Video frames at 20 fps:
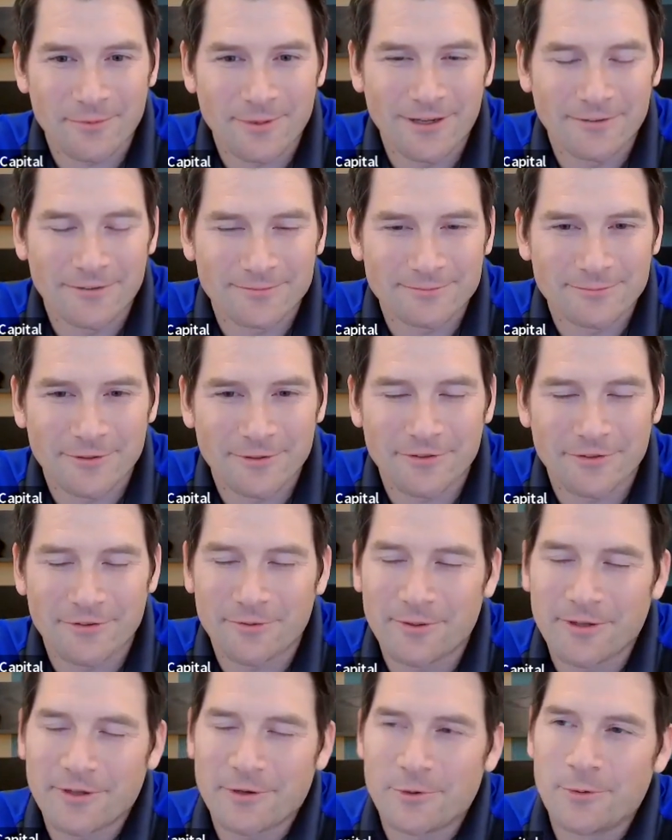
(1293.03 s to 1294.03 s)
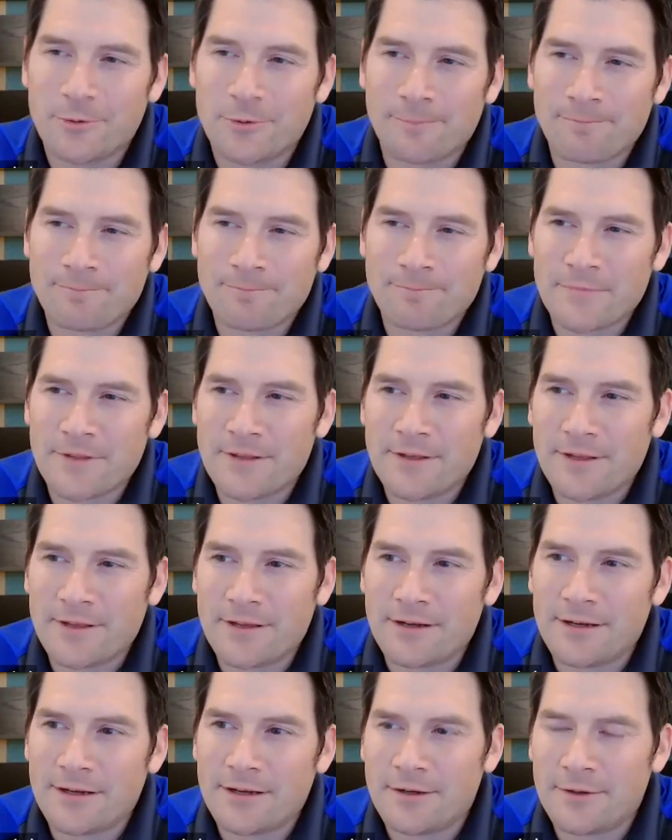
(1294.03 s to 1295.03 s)
well, which is really cool.
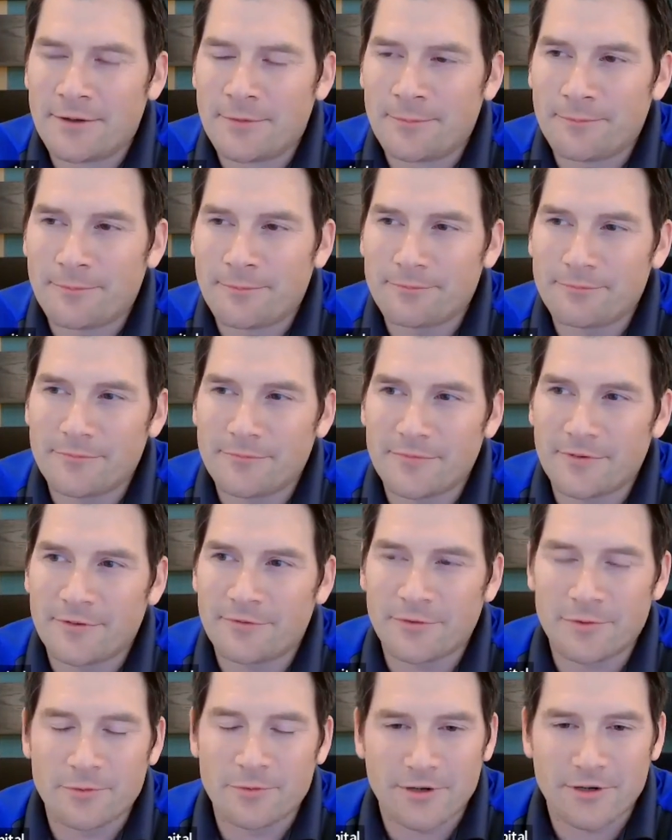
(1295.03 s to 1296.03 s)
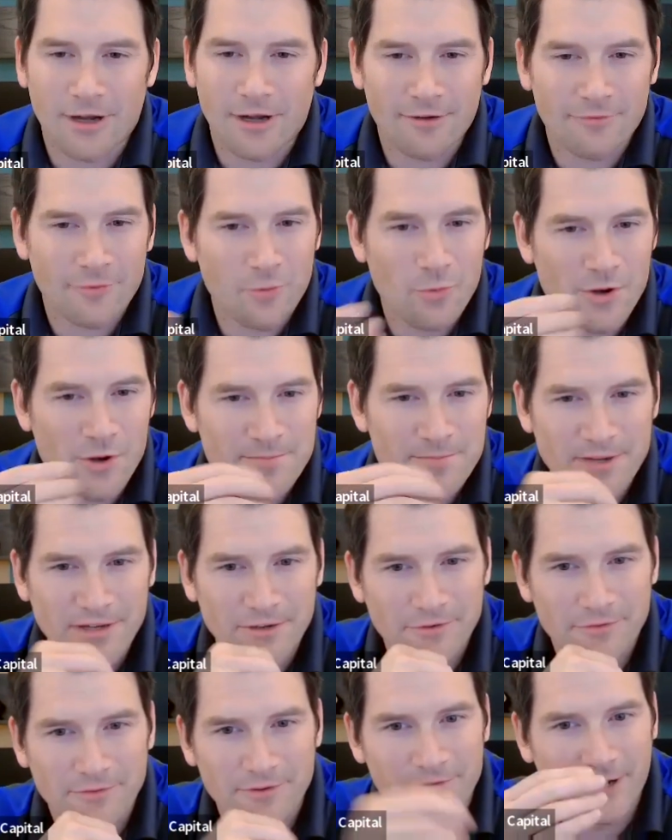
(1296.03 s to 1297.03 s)
If you were to offer one
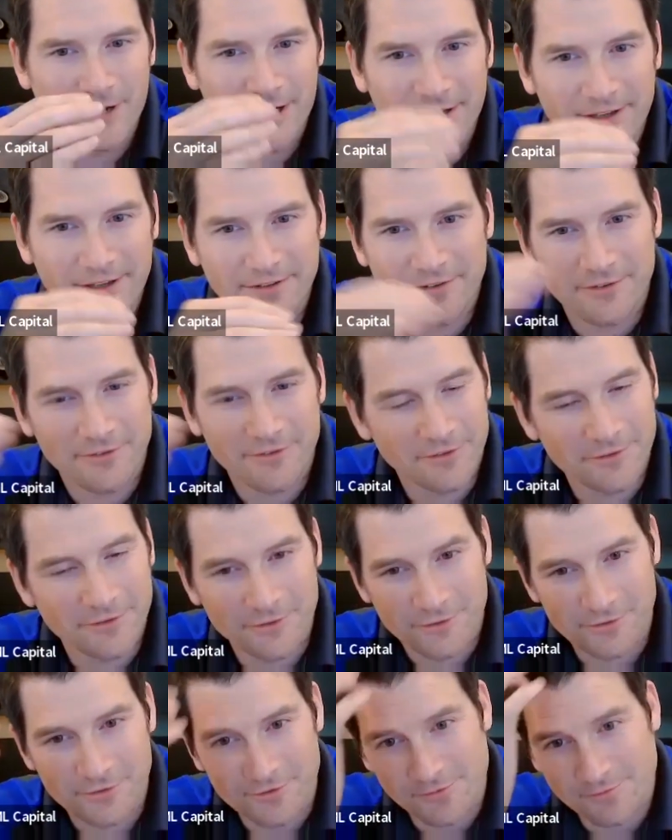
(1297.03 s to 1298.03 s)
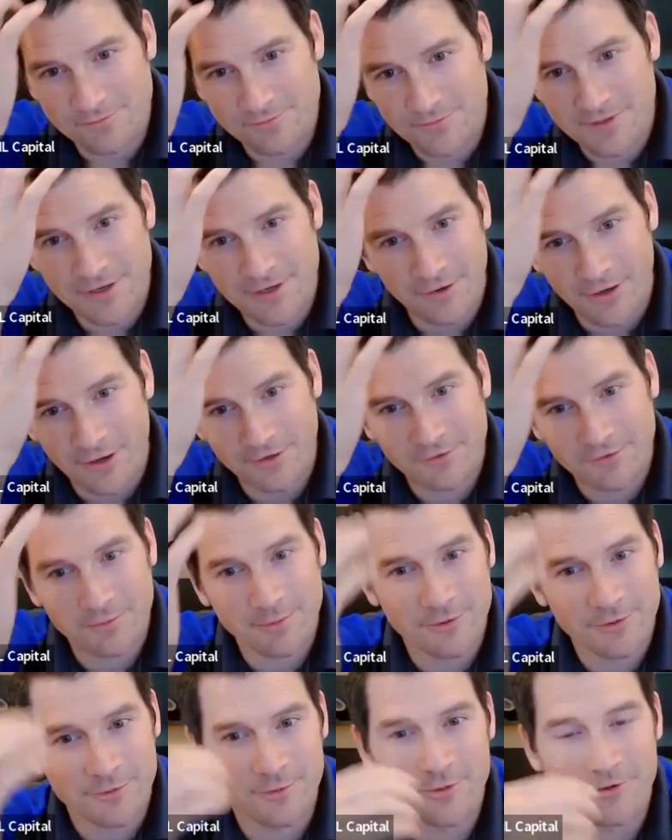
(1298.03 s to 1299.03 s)
piece of advice to,
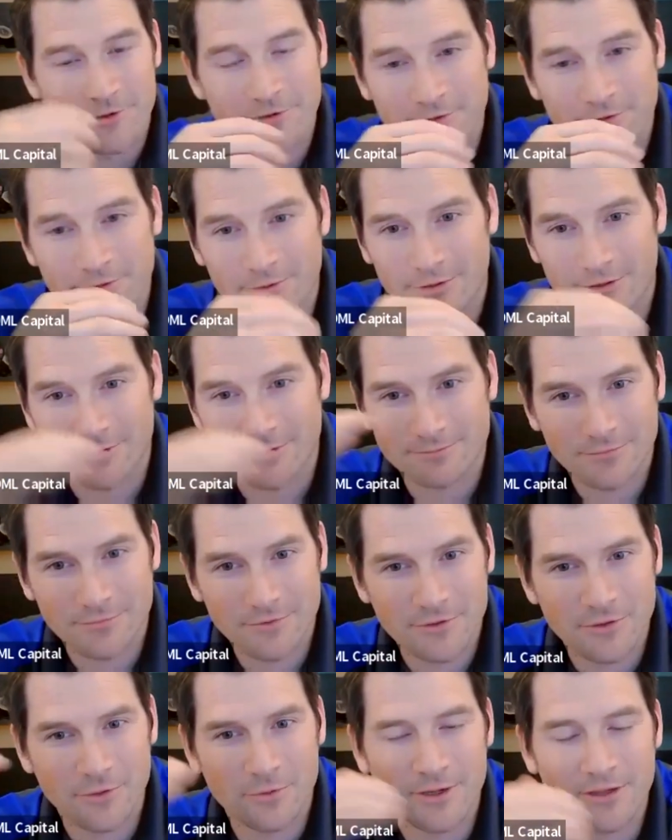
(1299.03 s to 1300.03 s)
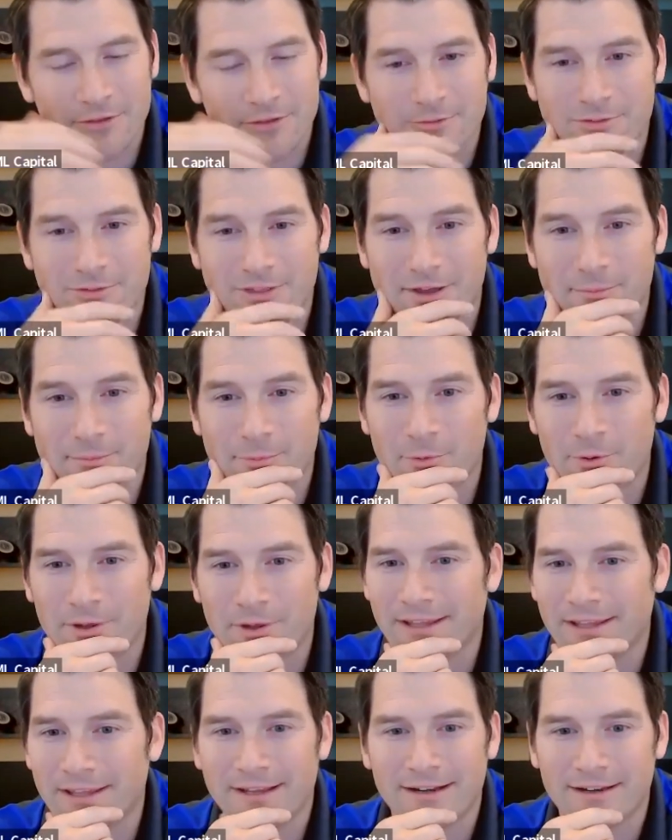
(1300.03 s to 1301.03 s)
entrepreneurs who are going through that point
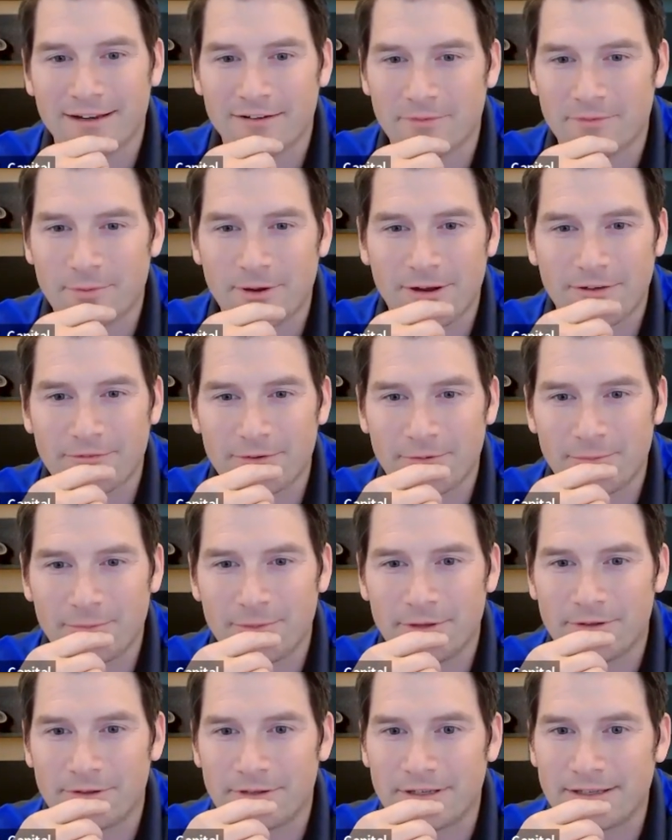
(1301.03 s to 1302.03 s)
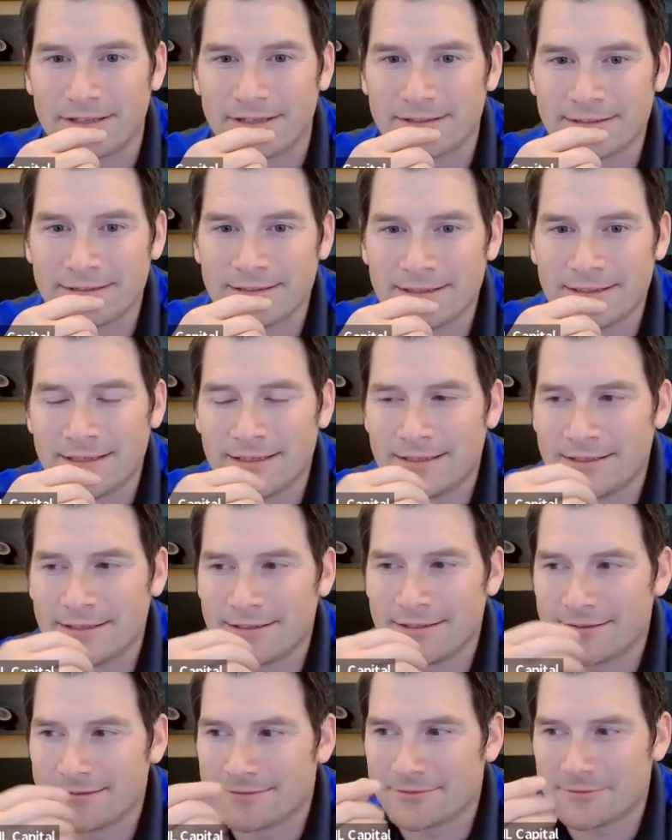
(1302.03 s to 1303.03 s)
and getting to profitability,
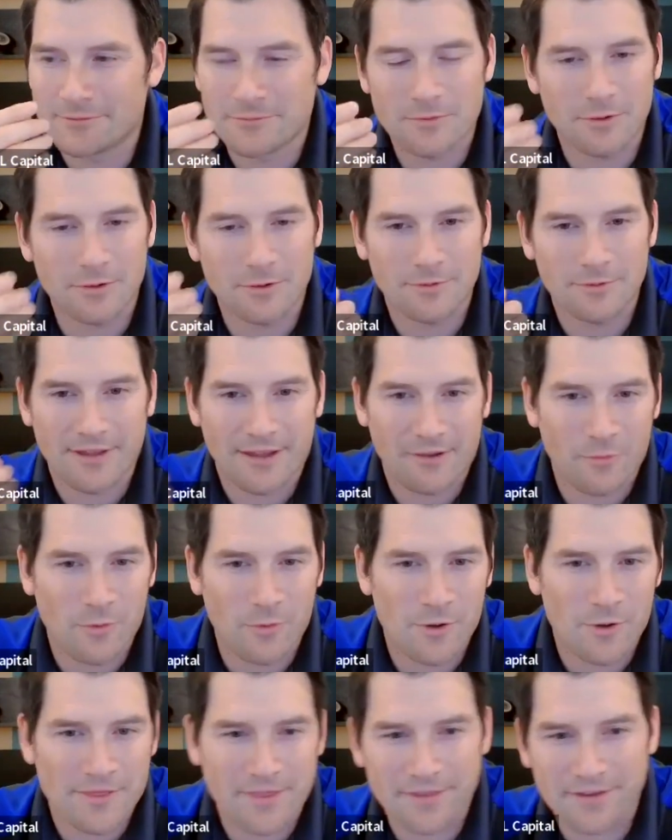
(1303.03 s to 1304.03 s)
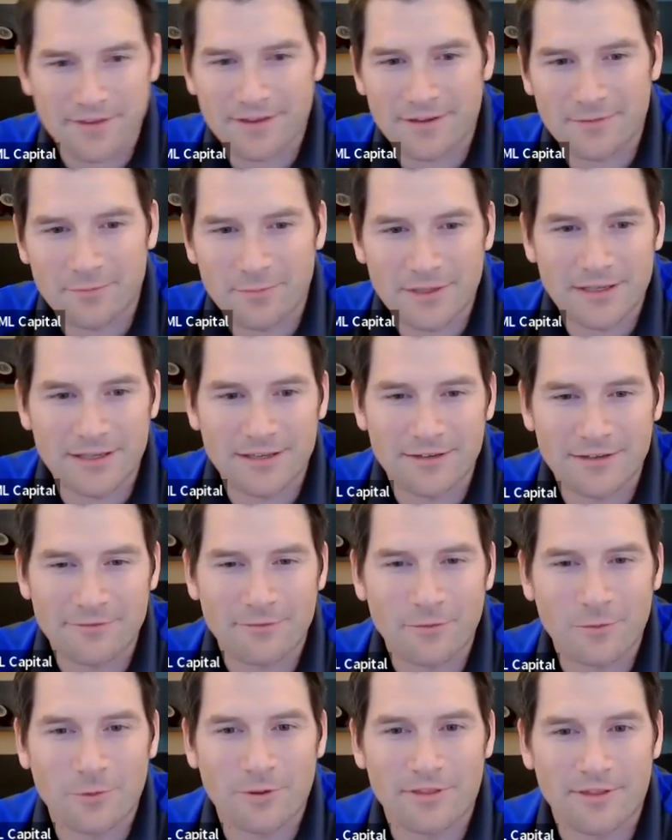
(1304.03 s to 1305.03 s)
what would that one thing be
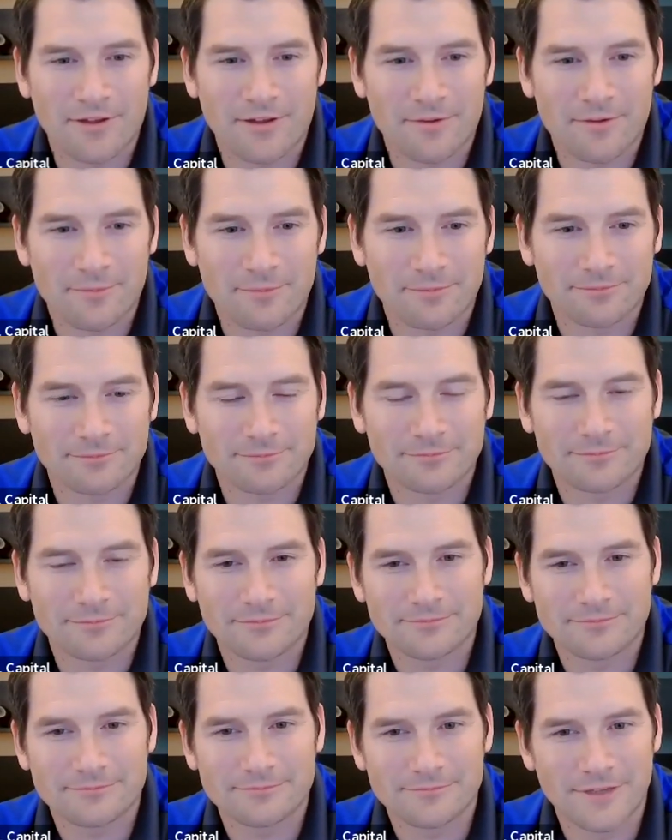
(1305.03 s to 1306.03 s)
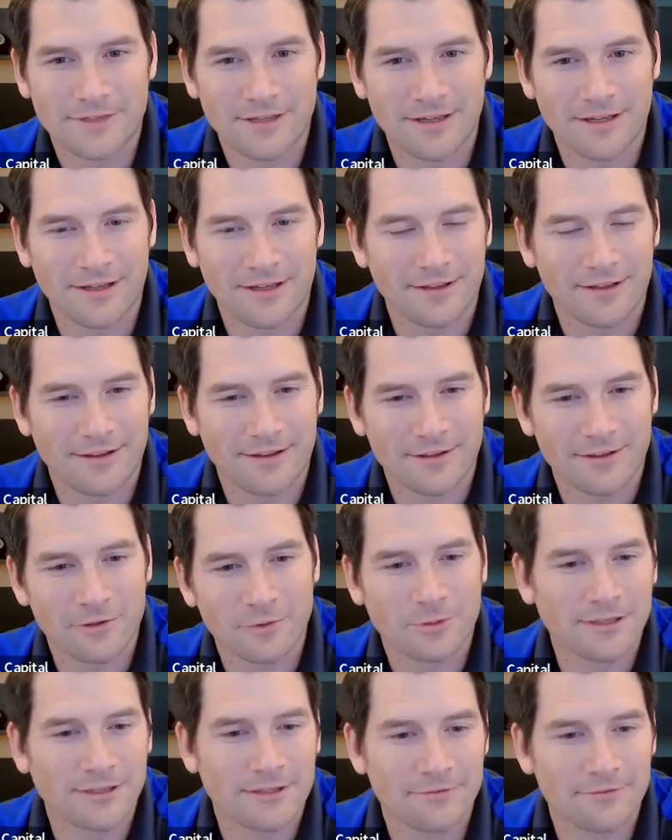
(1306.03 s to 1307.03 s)
for them that you
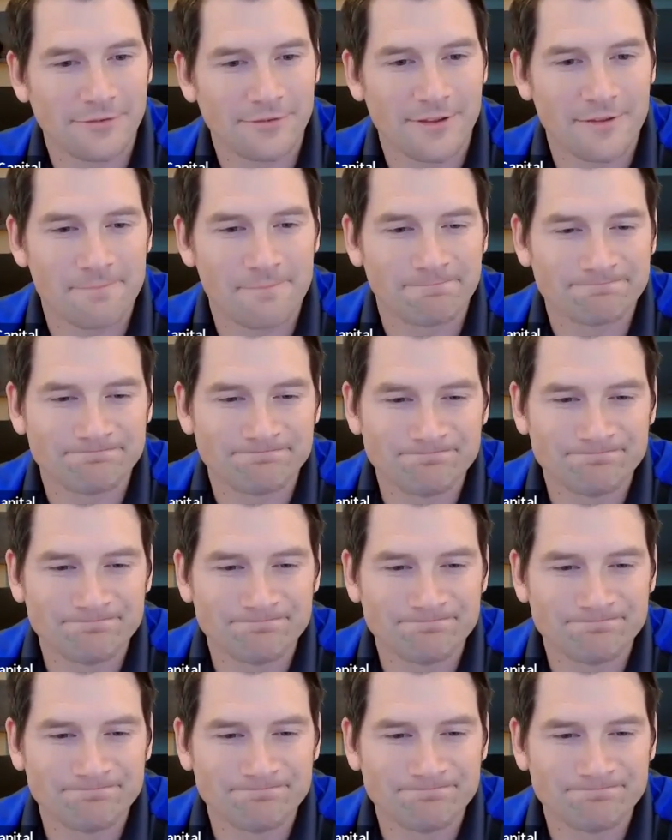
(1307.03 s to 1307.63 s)
would leave for them?